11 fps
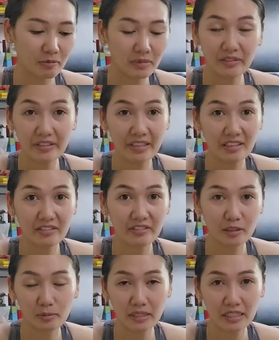living in the
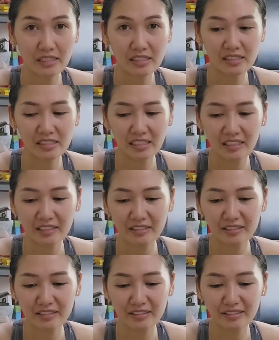Philippines.
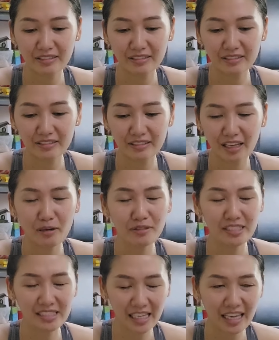And I
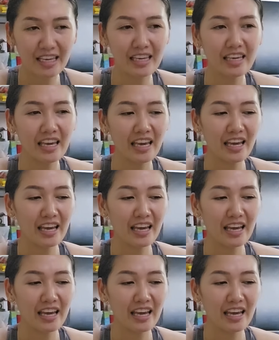would say